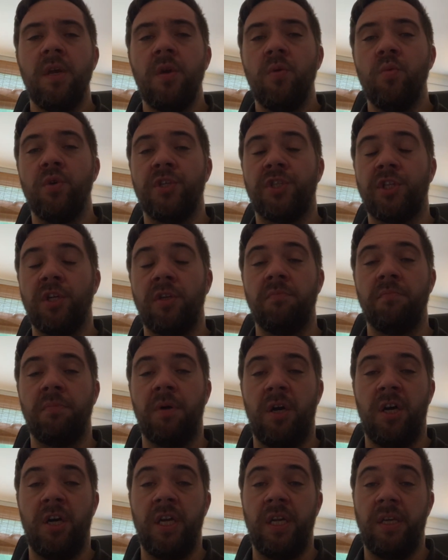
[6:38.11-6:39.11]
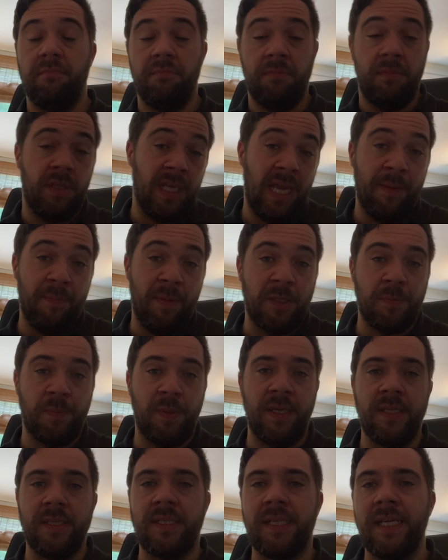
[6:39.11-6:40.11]
was done by the
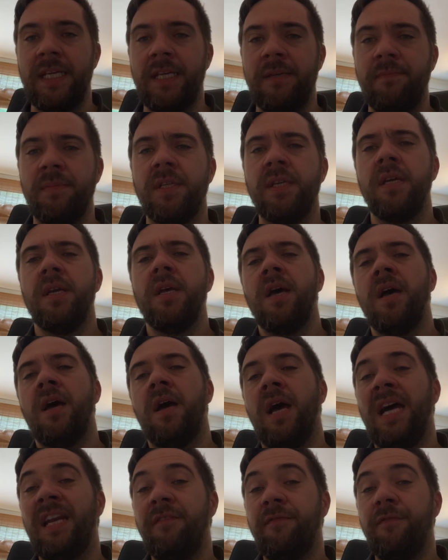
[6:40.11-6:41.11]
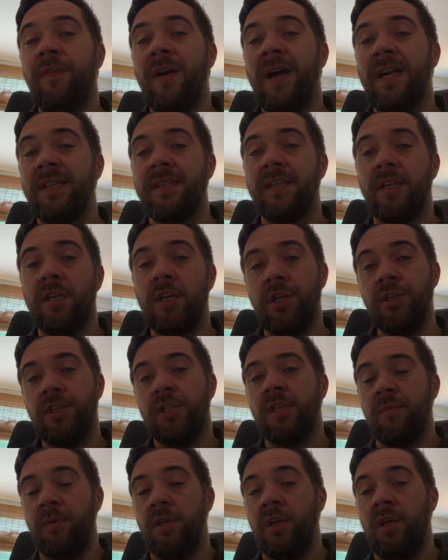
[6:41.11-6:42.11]
MSP's teams, and in fact the
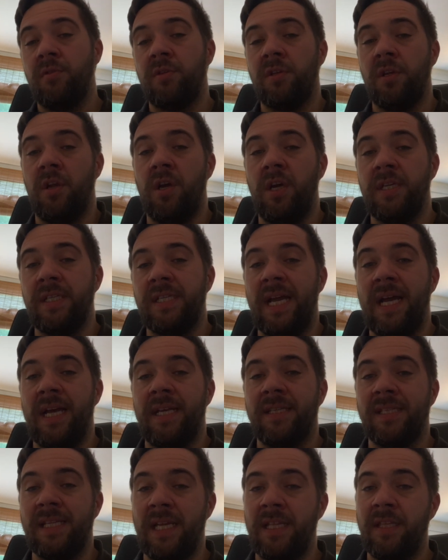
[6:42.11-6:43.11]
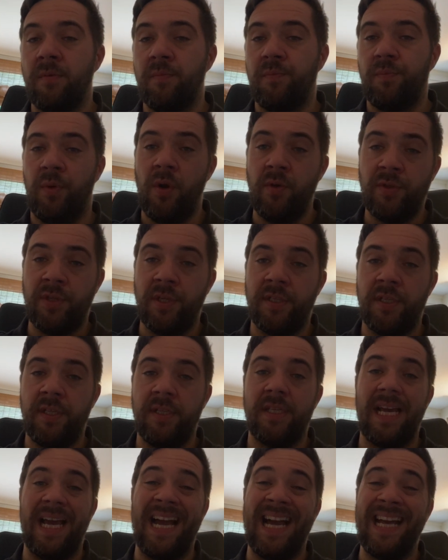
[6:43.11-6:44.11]
customer utilised our standard
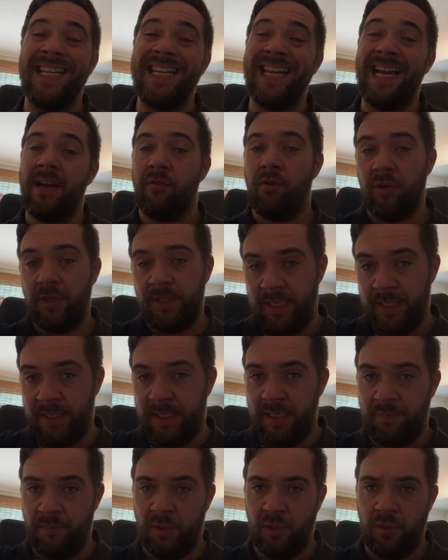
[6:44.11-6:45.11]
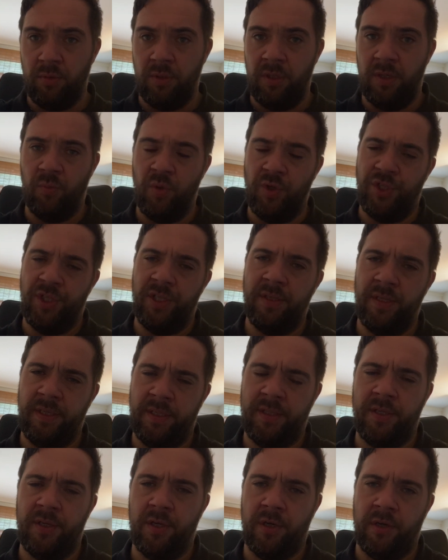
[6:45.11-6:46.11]
processes and our ITSM tooling, which in
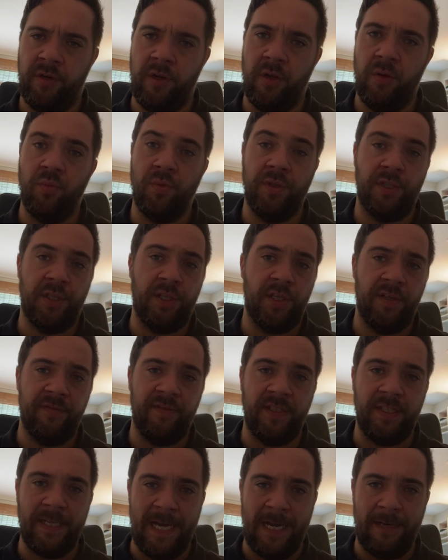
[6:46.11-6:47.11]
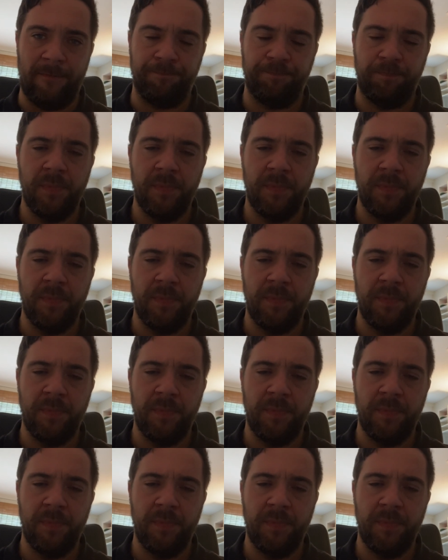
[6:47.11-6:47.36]
this scenario was ServiceNow.